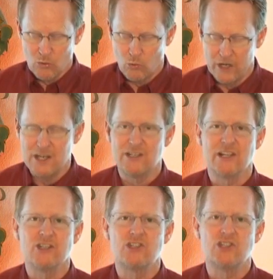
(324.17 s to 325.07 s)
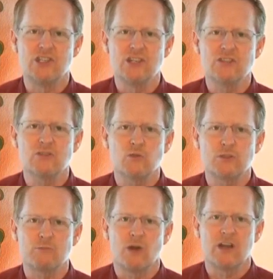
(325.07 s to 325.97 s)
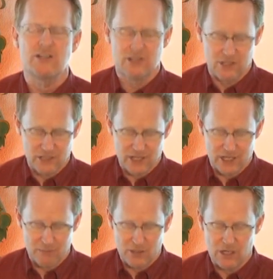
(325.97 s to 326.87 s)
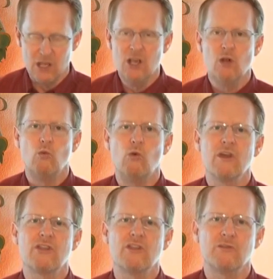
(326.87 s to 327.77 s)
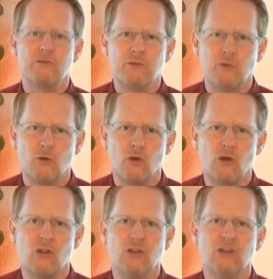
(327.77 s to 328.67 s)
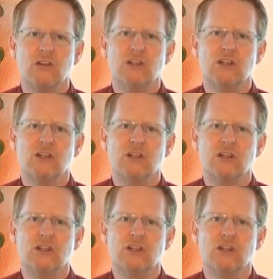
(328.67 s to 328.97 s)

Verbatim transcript: What he did is Jesus responded to the enemy with the full